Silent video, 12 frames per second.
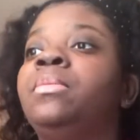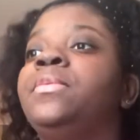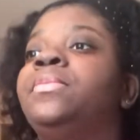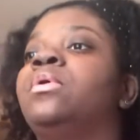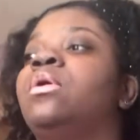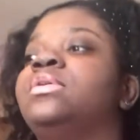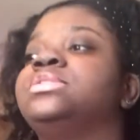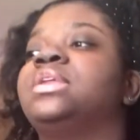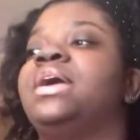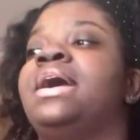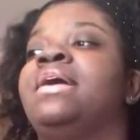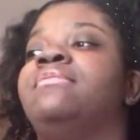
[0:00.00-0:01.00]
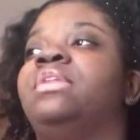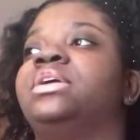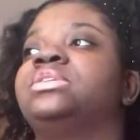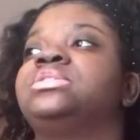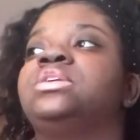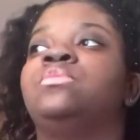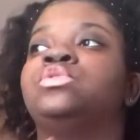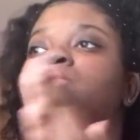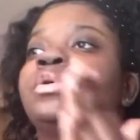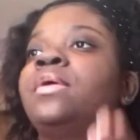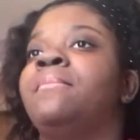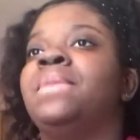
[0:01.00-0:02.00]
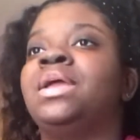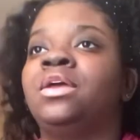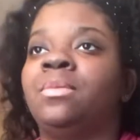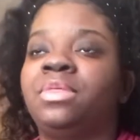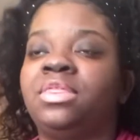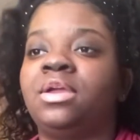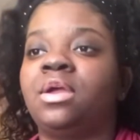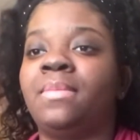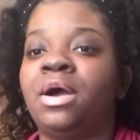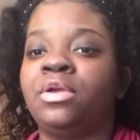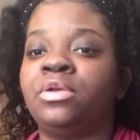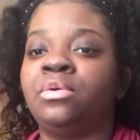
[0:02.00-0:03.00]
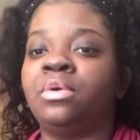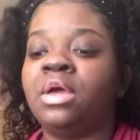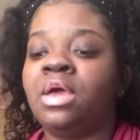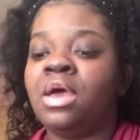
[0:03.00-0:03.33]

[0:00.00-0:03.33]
People are always going to have, like, some sort of made-up thing about you.